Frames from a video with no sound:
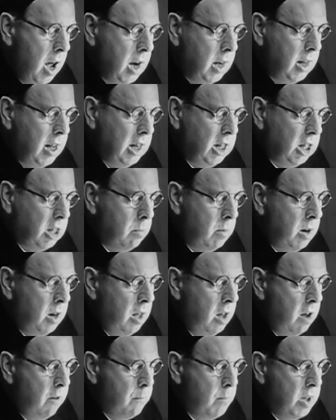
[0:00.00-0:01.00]

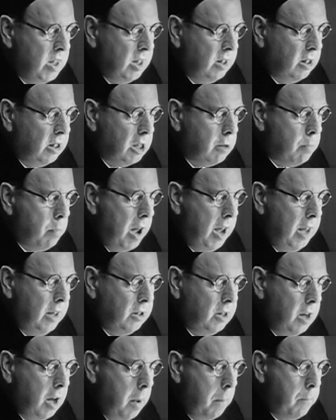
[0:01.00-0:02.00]
Testimony of Mrs.
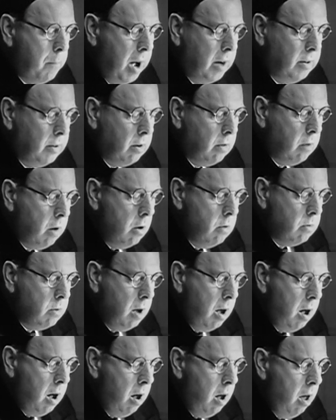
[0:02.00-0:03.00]
Aspasia Bud
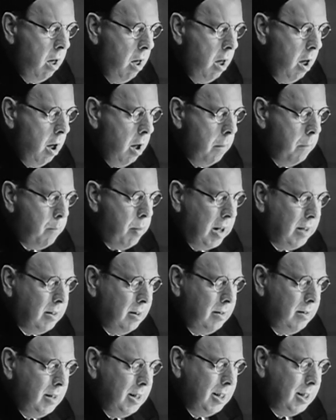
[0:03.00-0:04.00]
Croker,
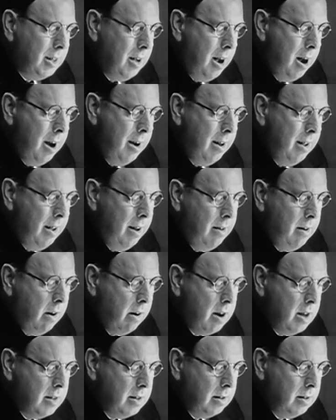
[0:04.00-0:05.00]
button designer in
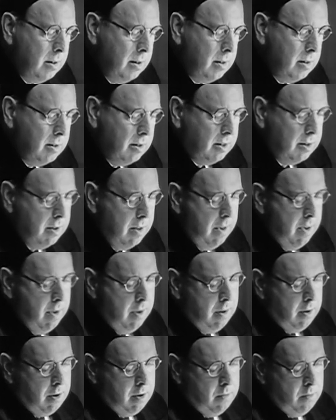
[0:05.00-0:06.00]
residence,
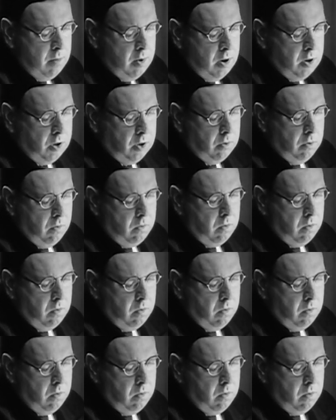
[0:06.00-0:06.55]
Commercial